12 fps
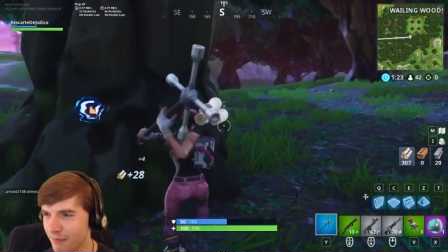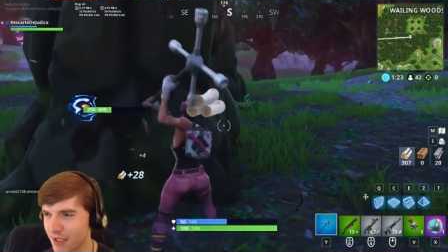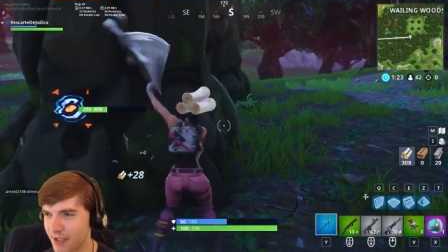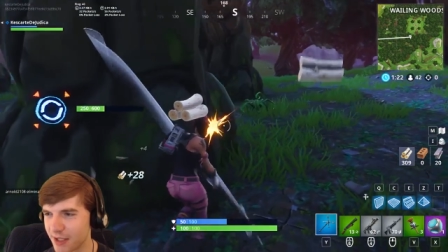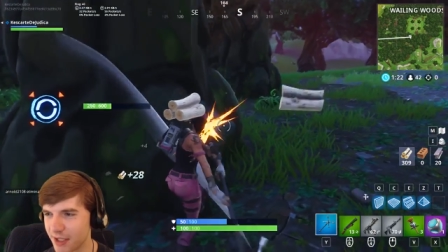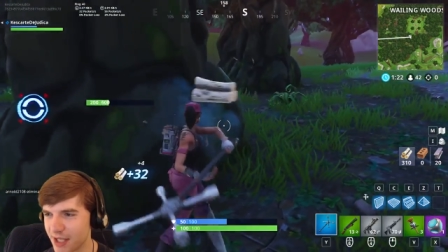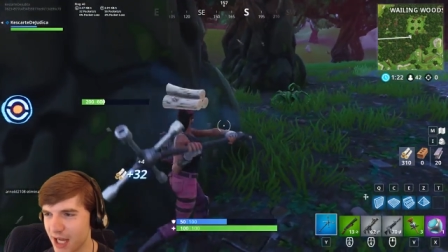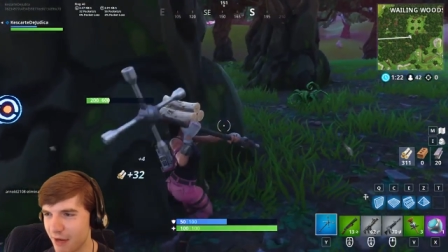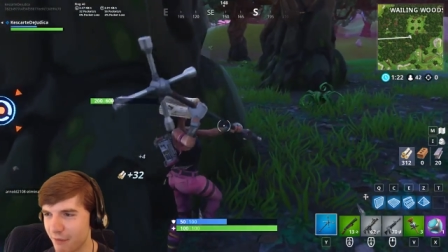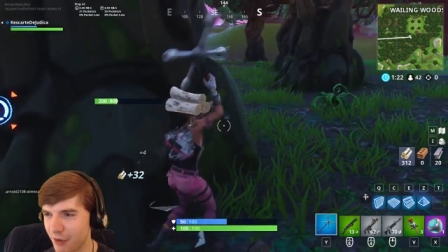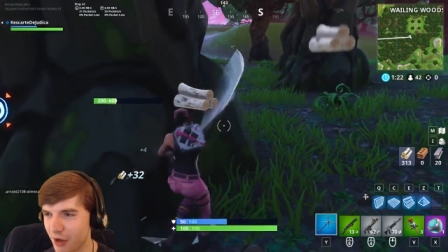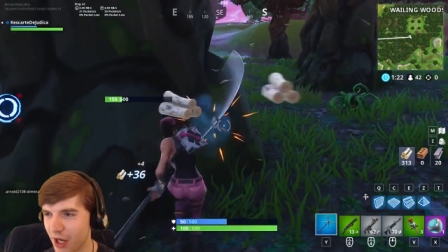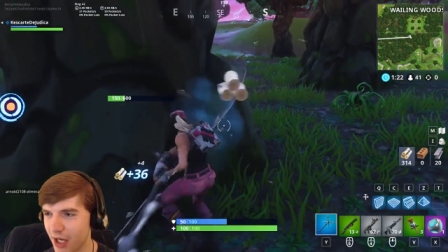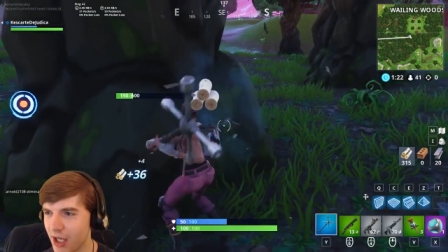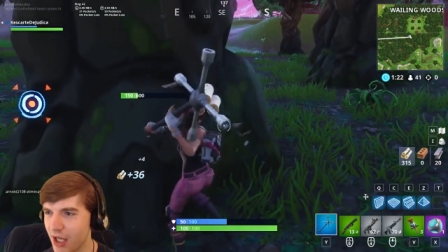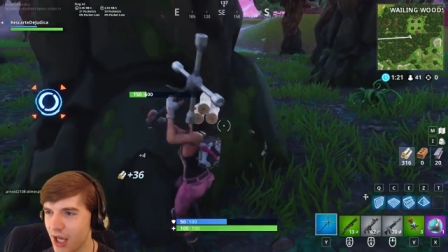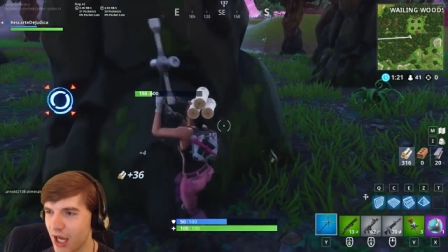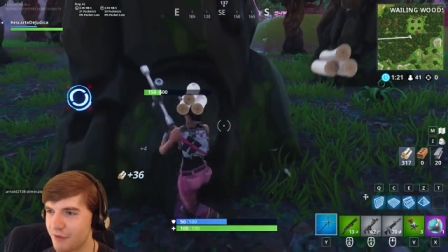It's noun for thought.
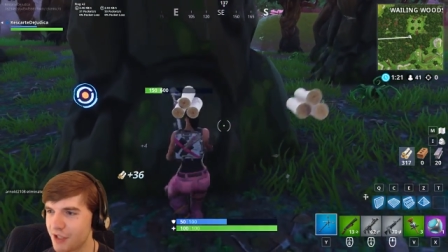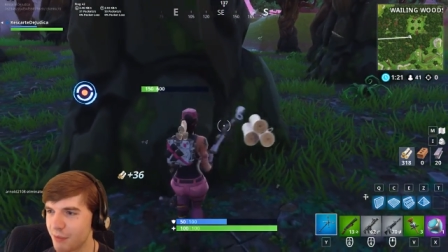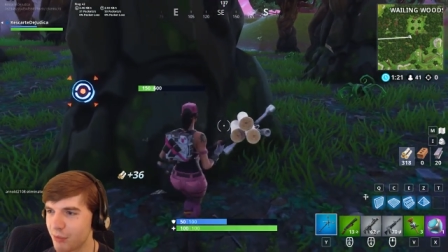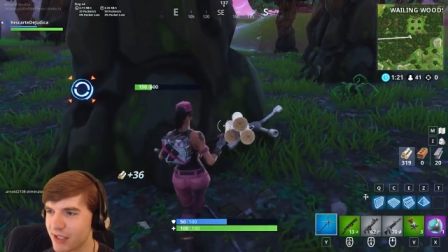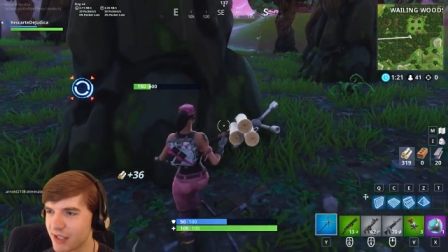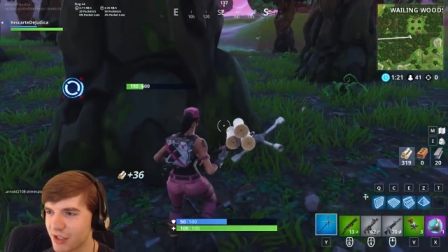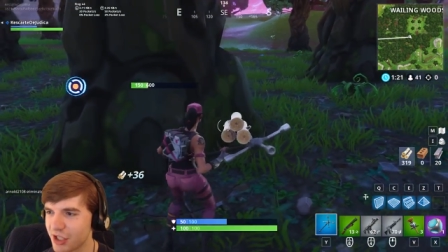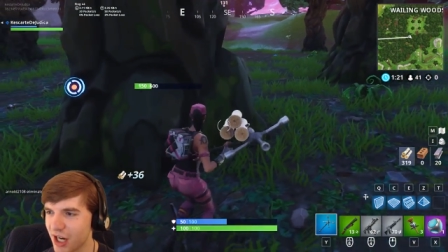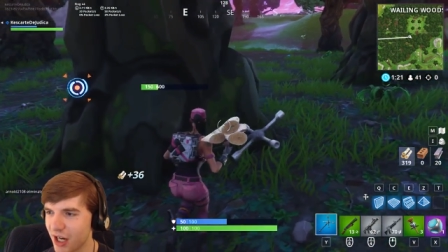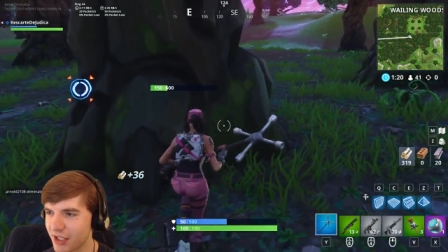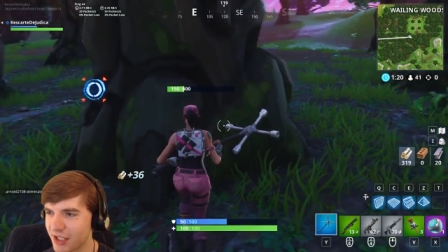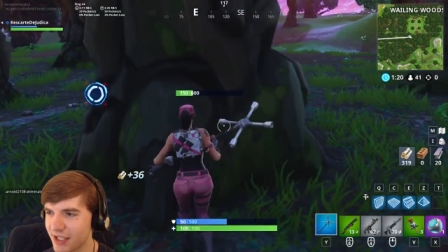If she breathes, then she haunts.